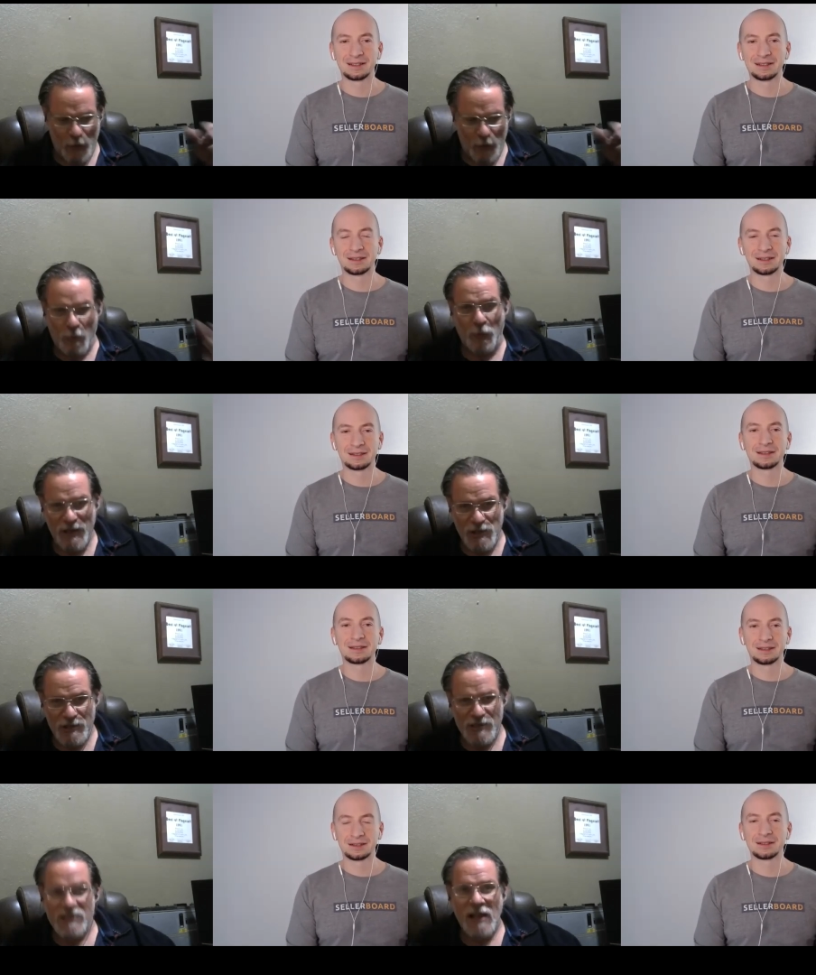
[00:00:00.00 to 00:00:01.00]

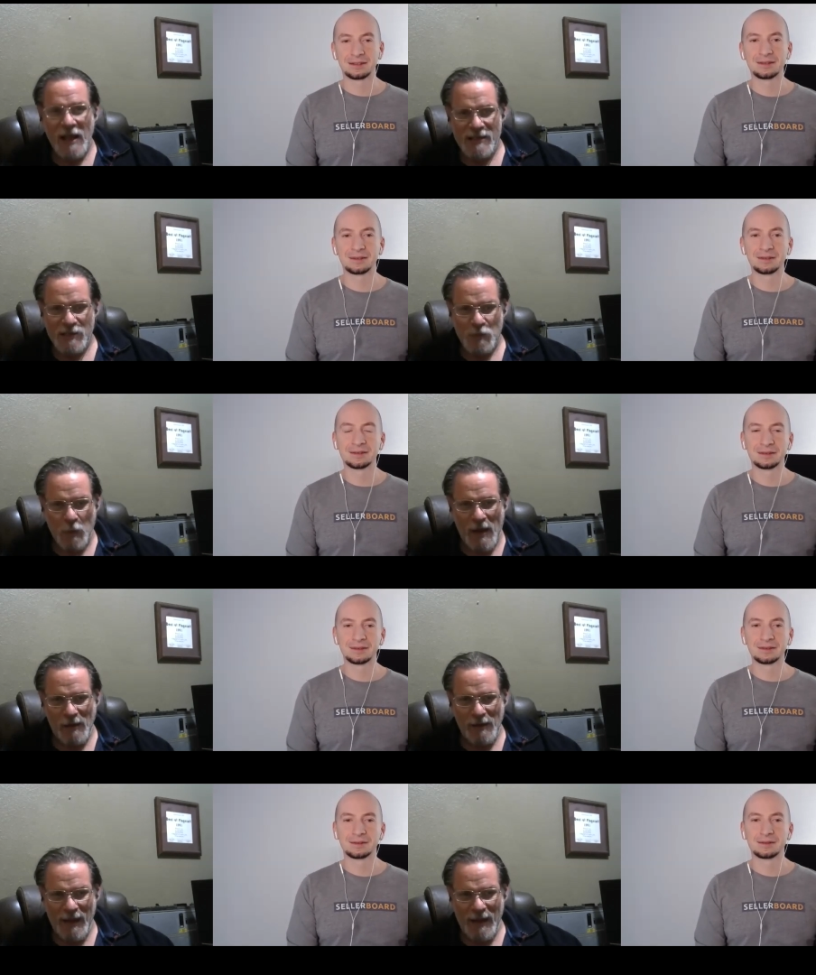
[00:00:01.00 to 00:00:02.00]
Speaker 1: corporations as clients as
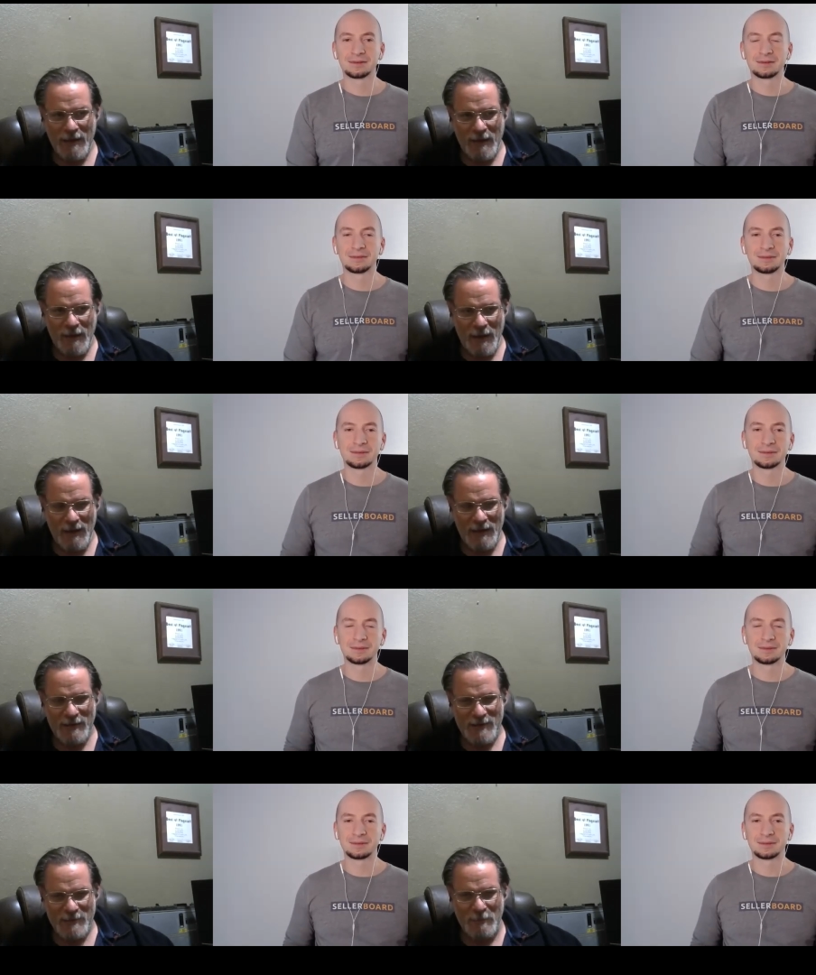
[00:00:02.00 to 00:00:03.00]
well, and uh,
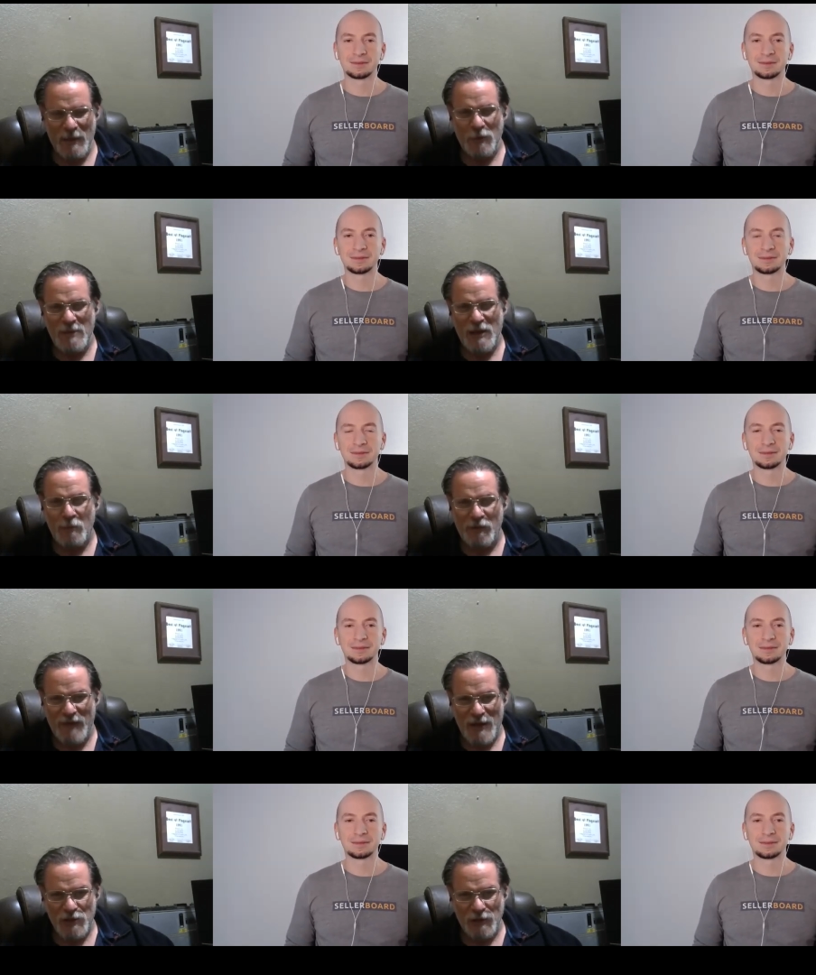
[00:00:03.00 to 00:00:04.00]
it's it would be
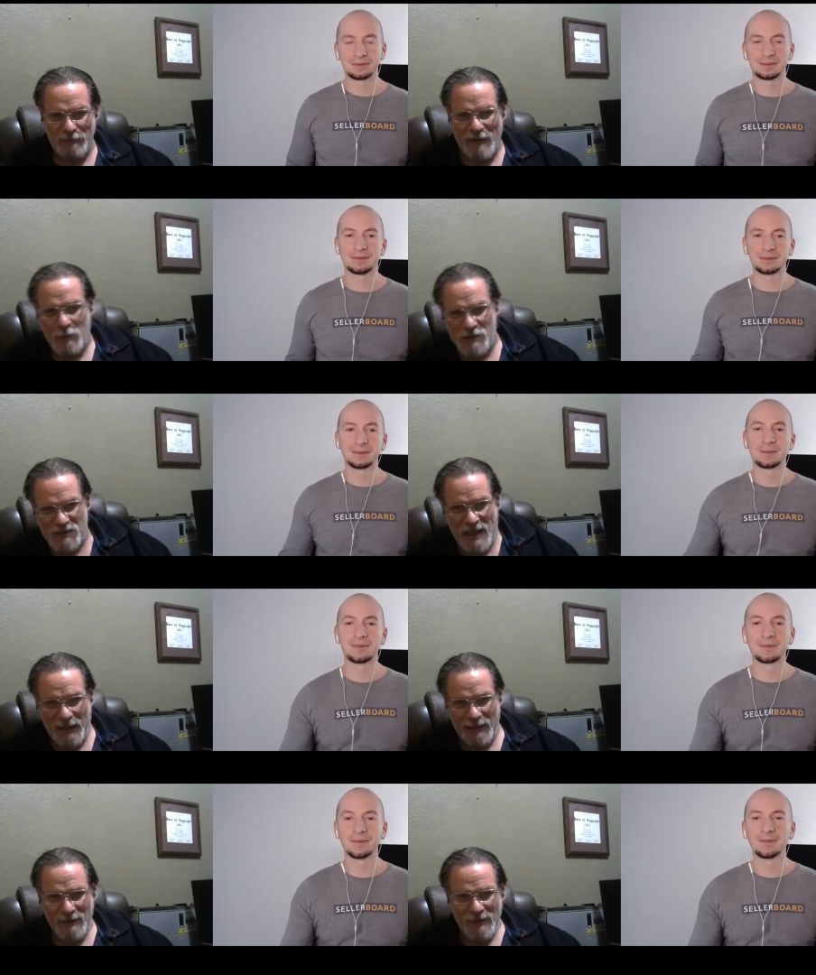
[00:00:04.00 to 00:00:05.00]
unprofessional if I were
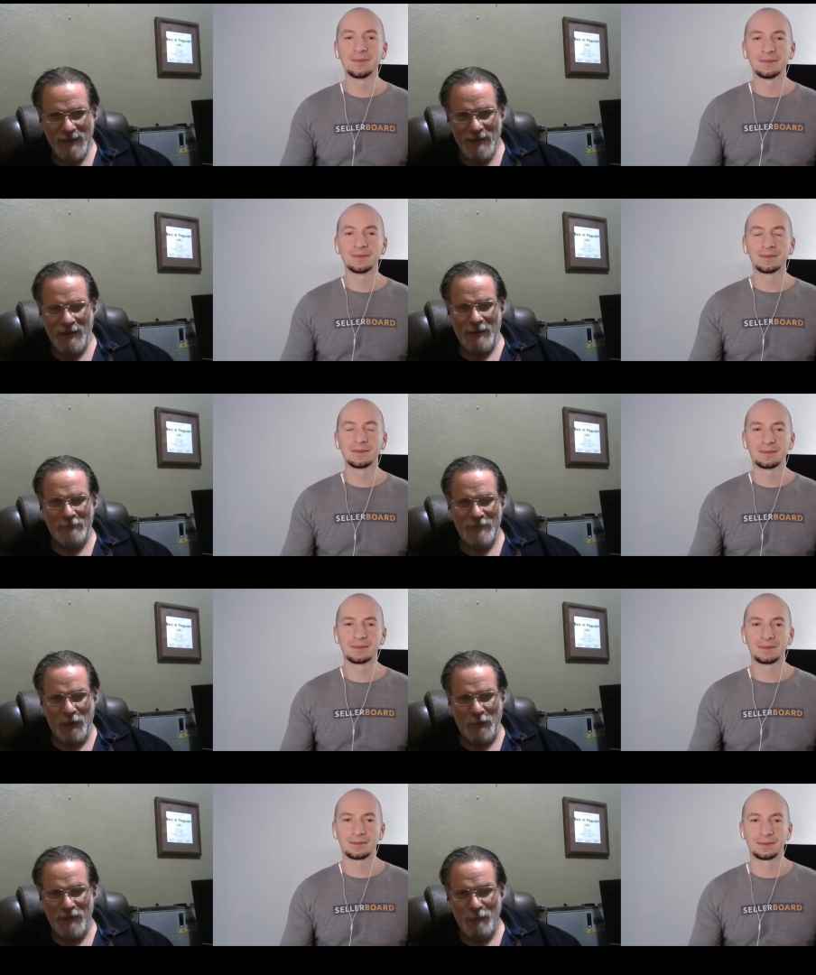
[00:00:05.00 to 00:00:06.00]
selling. Mm-hmm. Um, you know,
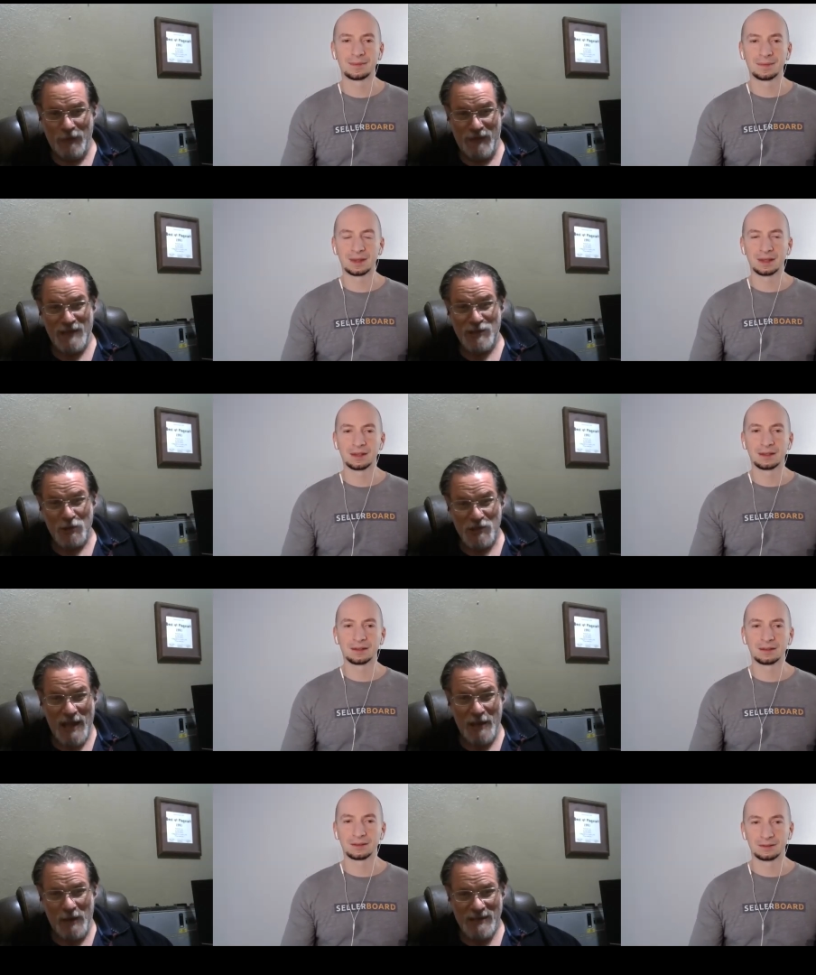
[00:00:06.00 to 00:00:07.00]
when, when, things go
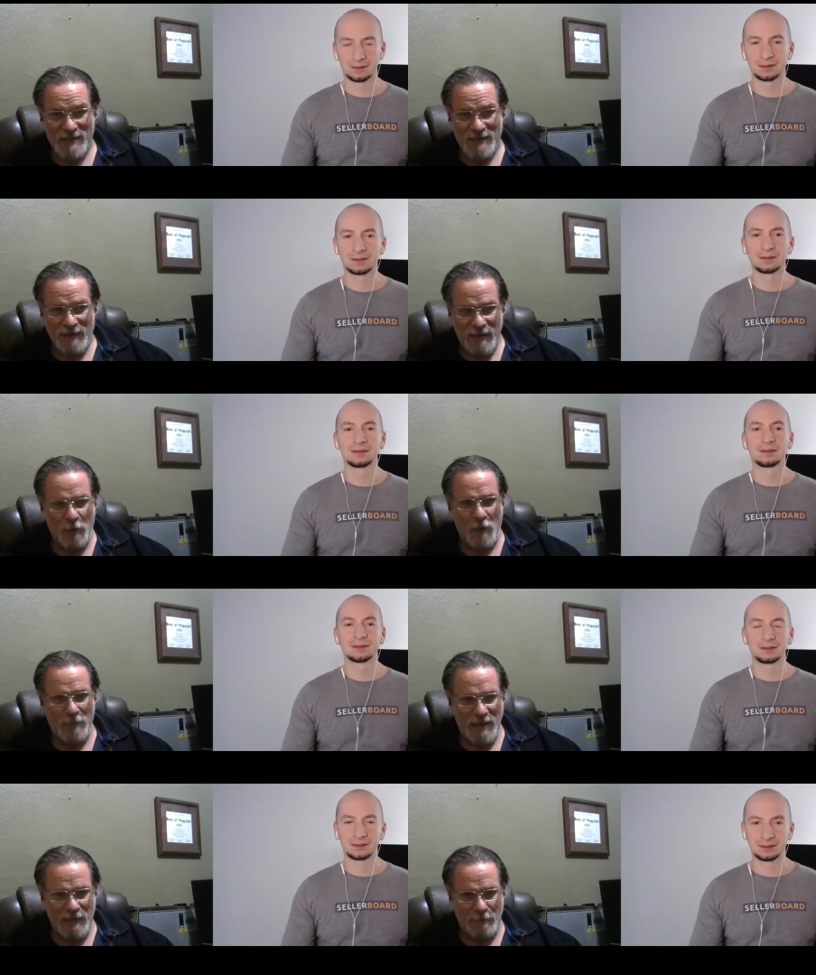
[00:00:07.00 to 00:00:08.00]
sideways, they want
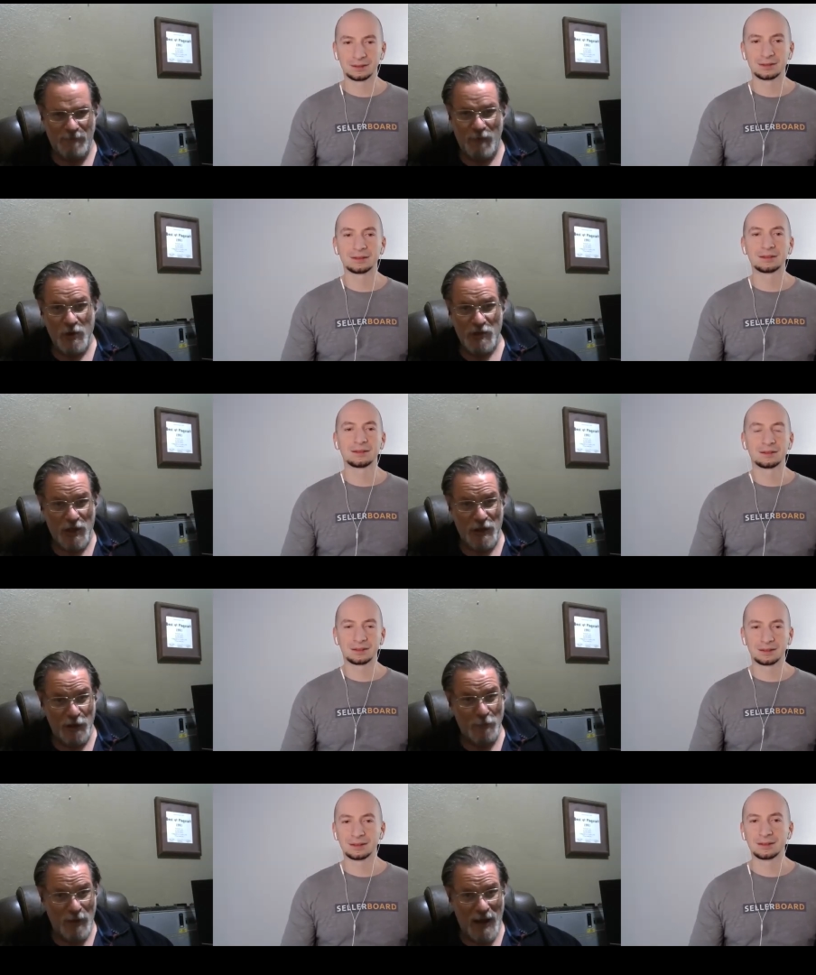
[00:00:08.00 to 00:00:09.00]
me to focus on
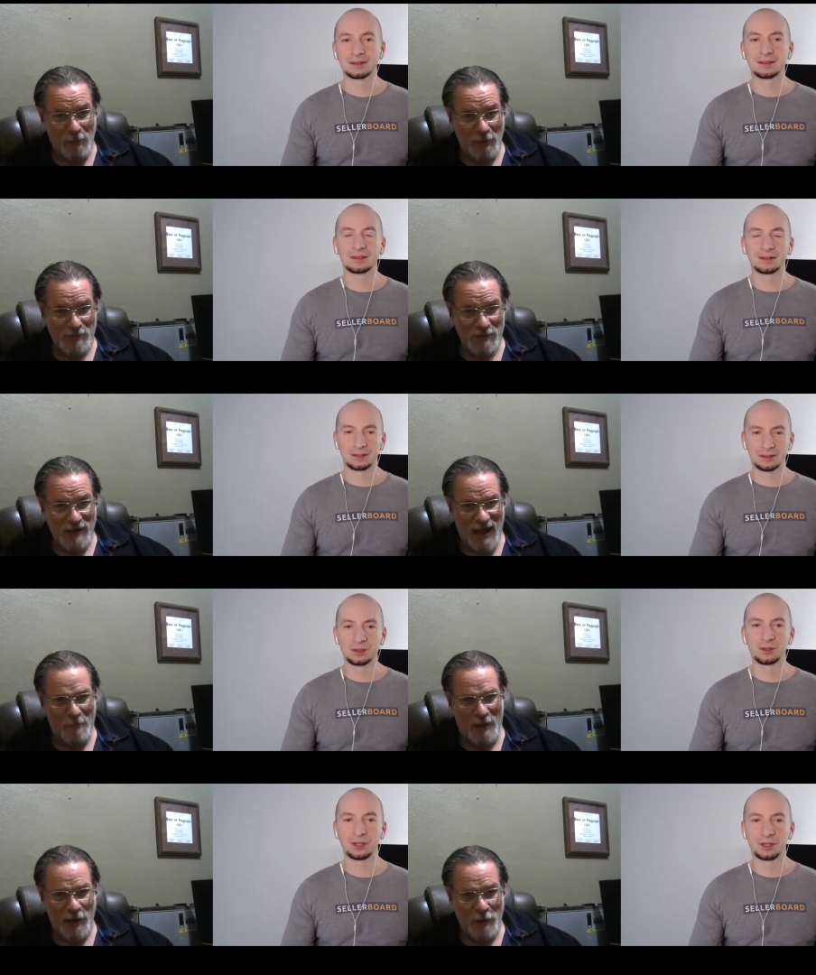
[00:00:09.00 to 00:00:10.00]
their problems, not
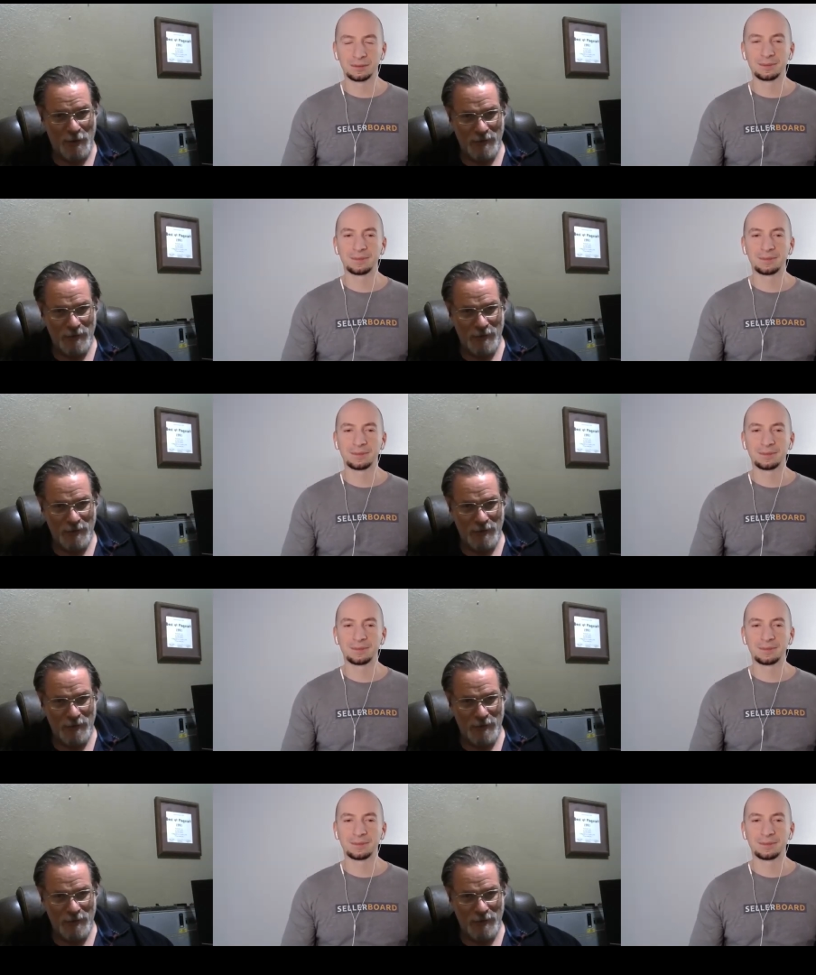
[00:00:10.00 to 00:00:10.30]
my sure. own.